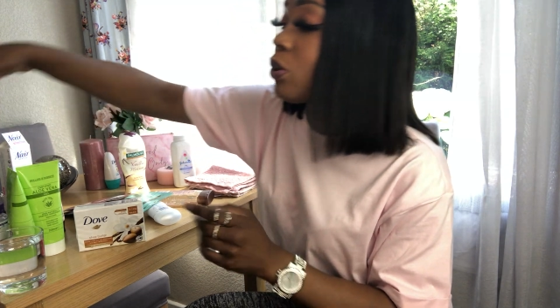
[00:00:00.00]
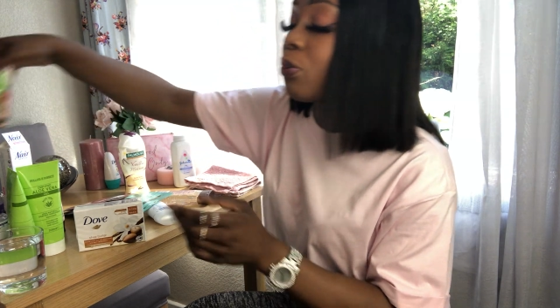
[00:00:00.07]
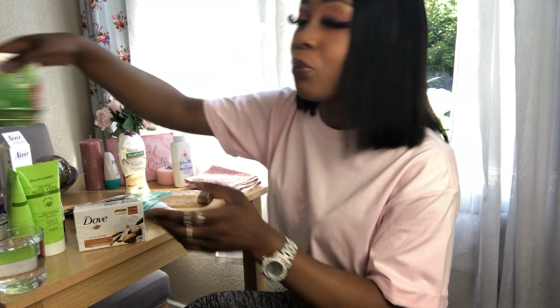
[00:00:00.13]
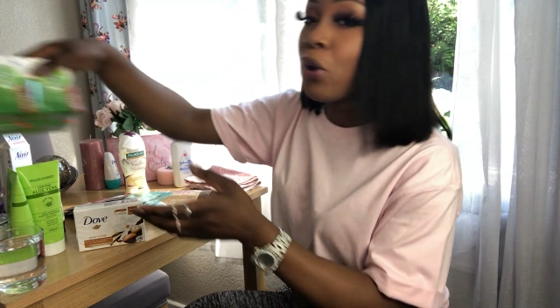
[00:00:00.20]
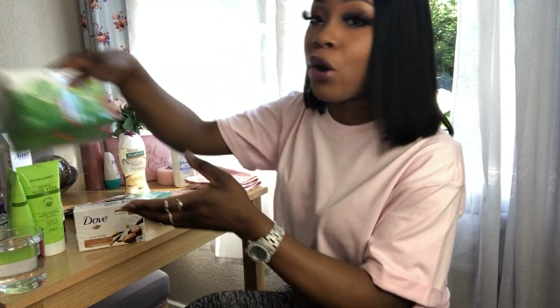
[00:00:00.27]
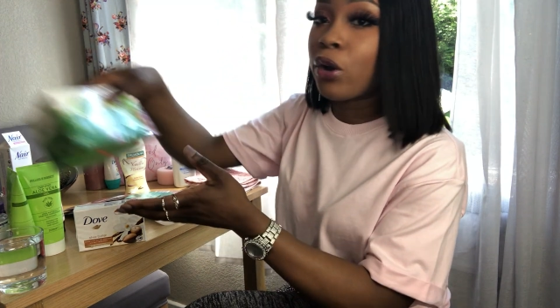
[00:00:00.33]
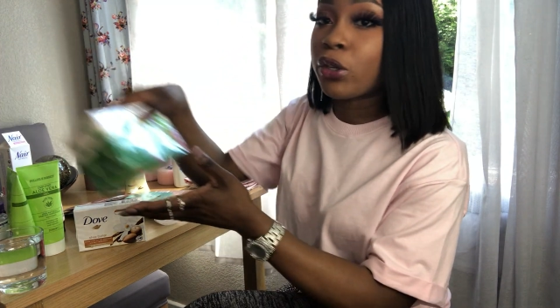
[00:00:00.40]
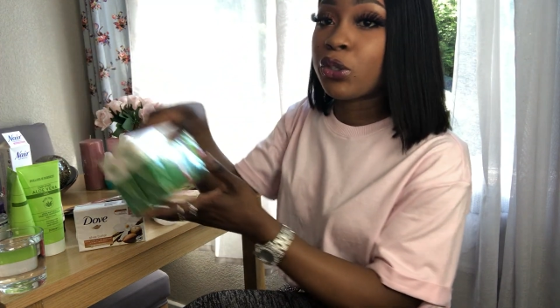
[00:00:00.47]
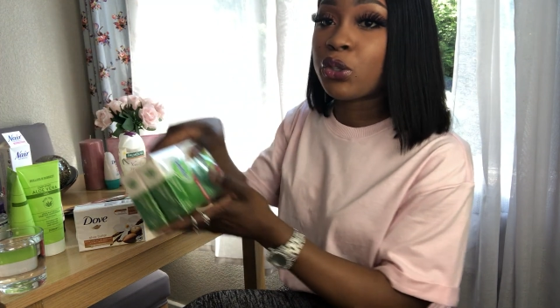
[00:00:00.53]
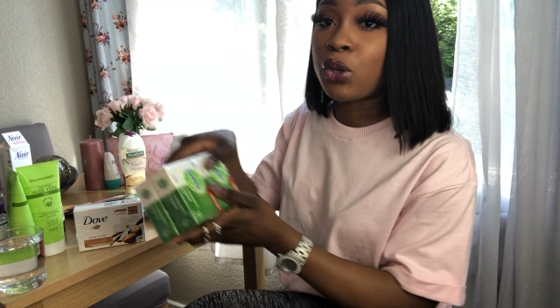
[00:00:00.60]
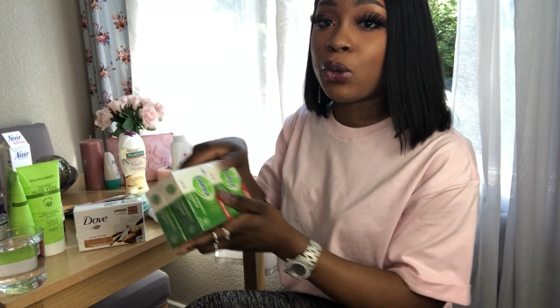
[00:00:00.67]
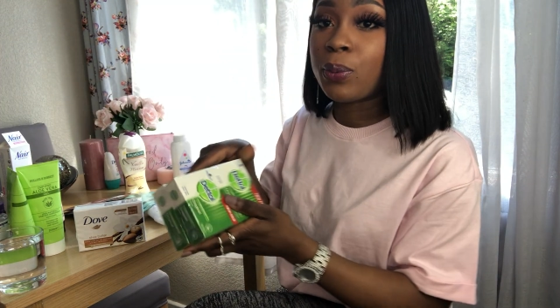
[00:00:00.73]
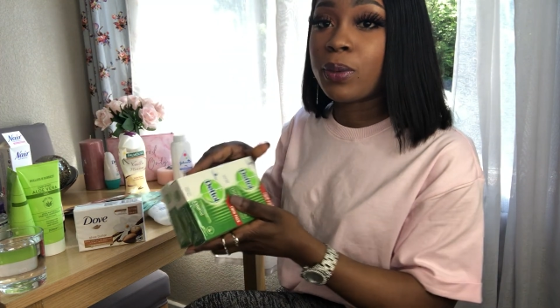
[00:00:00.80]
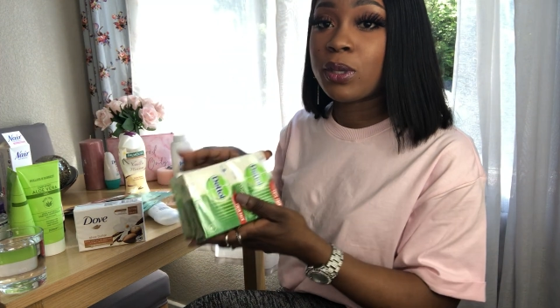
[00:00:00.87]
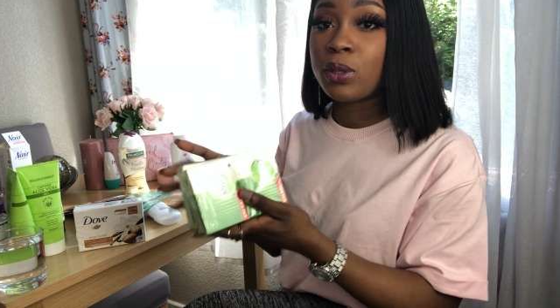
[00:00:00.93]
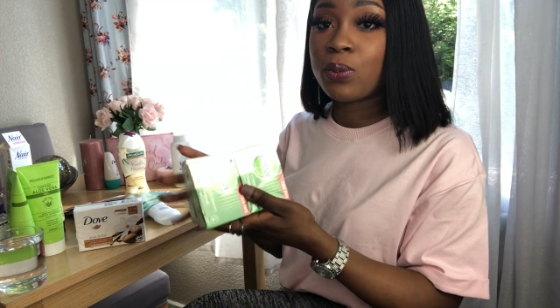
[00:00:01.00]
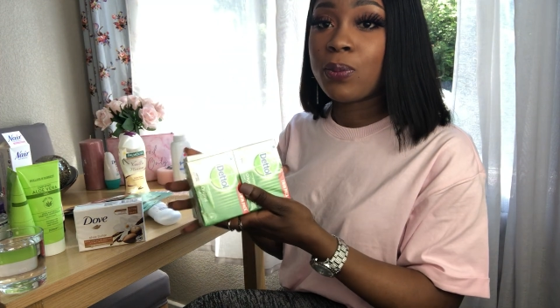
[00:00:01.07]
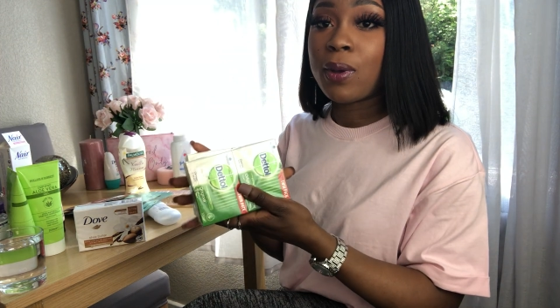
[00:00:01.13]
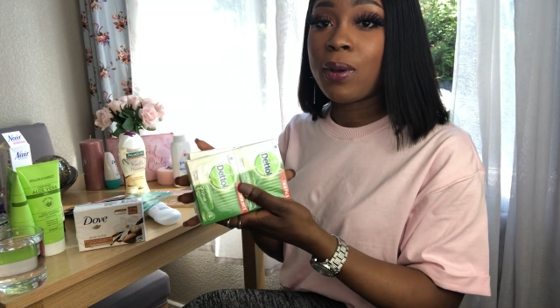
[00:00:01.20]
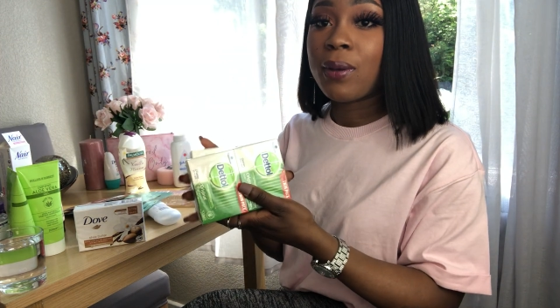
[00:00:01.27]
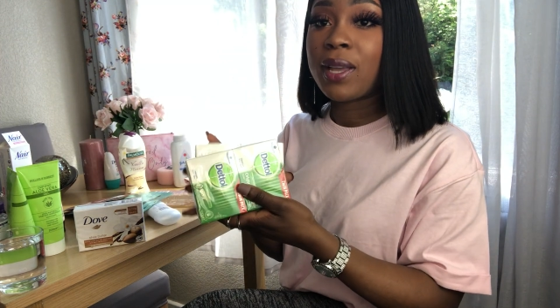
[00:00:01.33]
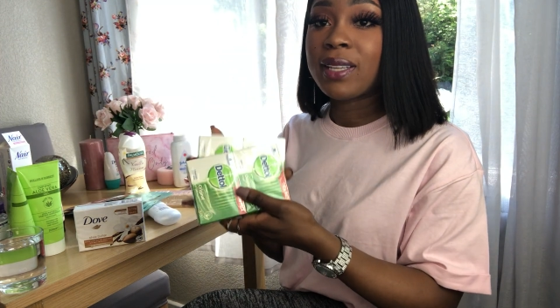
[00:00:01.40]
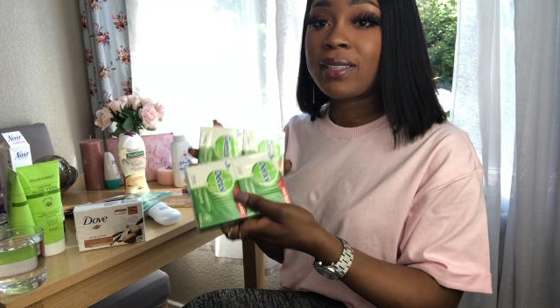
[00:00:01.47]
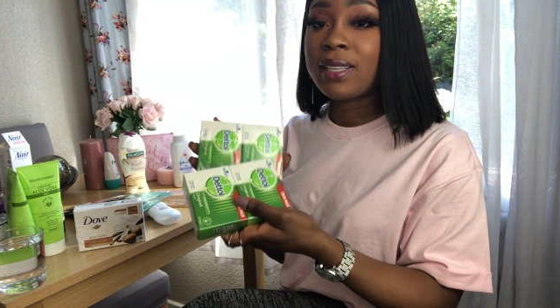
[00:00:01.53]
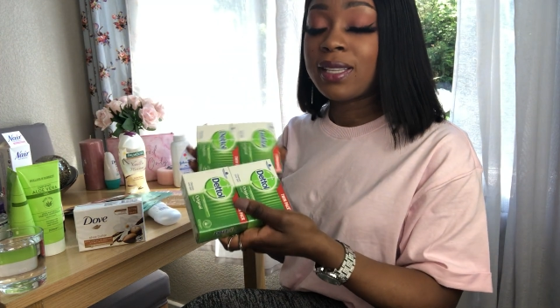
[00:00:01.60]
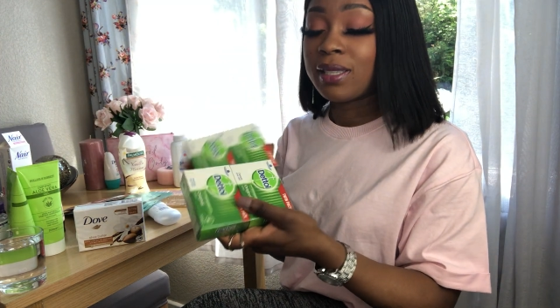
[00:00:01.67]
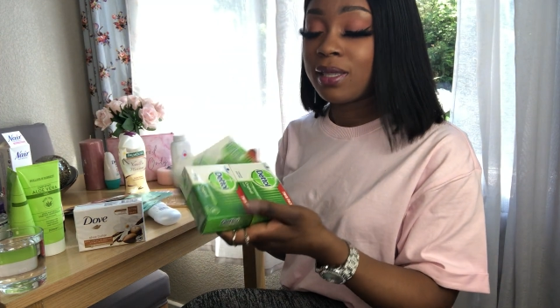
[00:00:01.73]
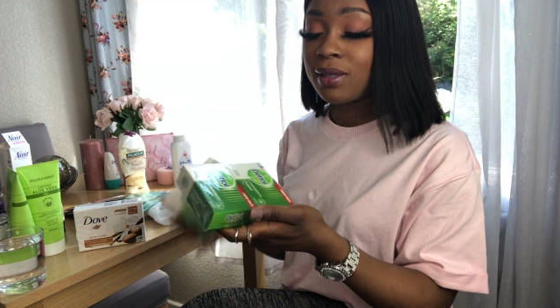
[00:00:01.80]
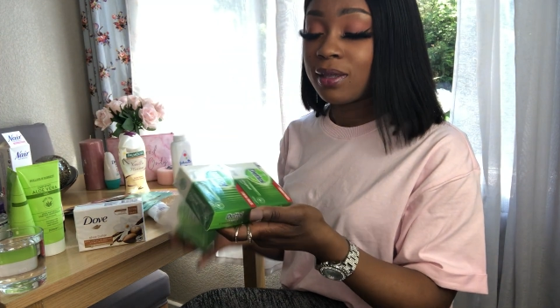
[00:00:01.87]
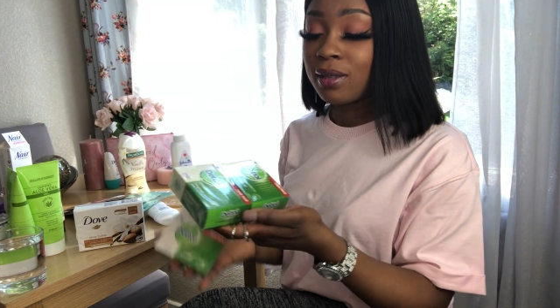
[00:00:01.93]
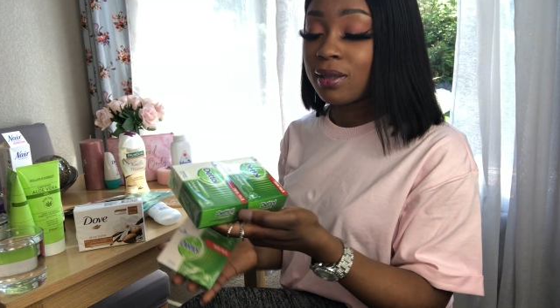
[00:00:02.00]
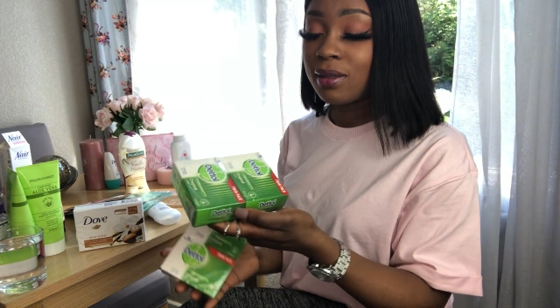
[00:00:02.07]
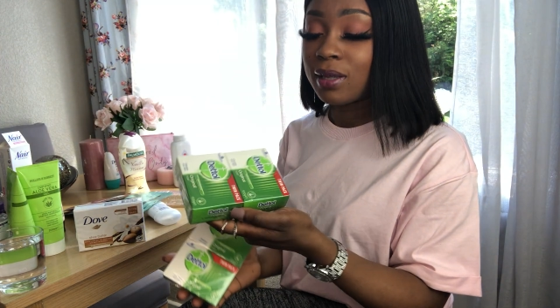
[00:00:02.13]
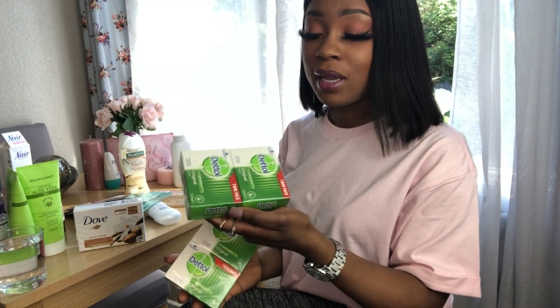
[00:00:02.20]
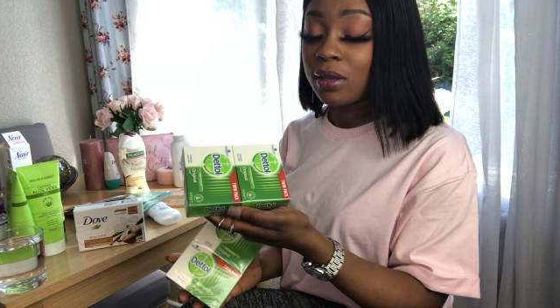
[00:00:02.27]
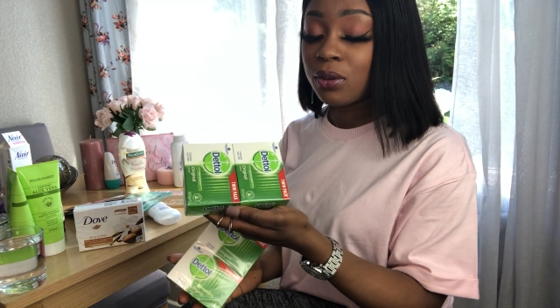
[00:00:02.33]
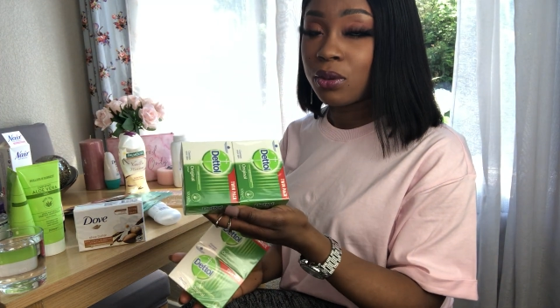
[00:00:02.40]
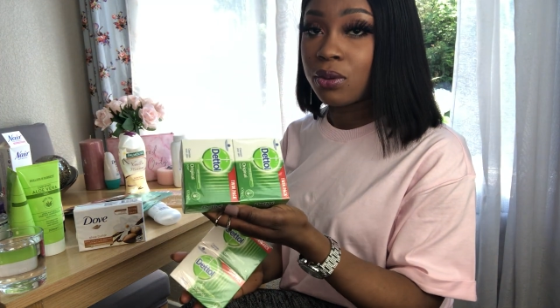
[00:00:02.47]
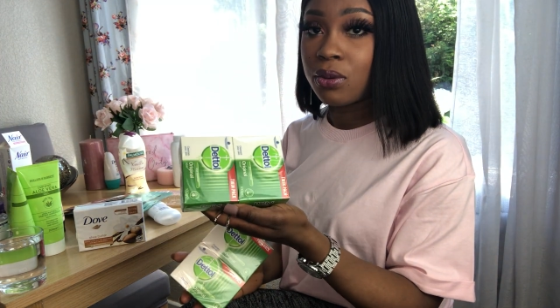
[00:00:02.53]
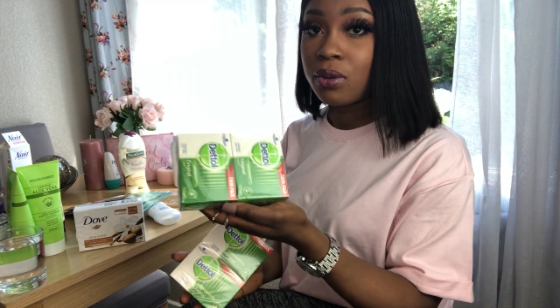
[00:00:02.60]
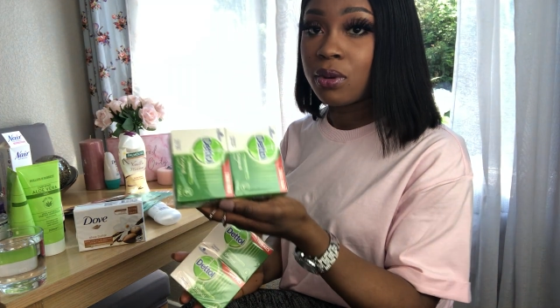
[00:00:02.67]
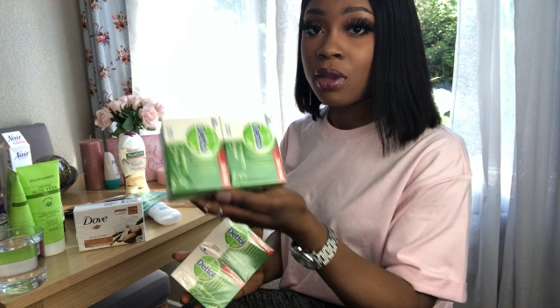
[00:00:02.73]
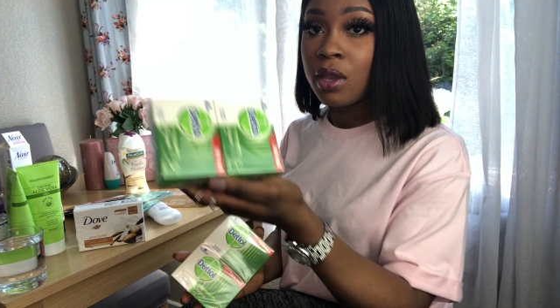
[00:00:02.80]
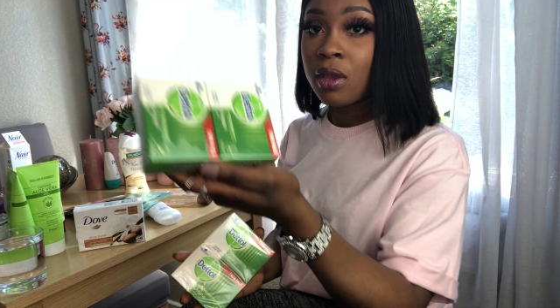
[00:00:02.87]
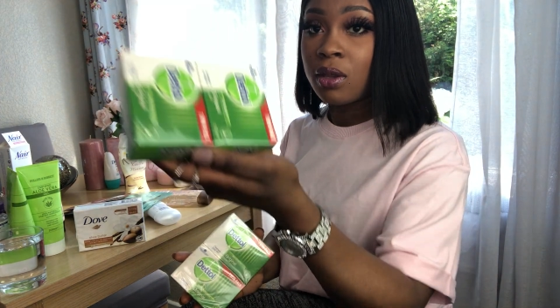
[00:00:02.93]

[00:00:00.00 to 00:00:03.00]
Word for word: the bar soap as well and this is the Dettol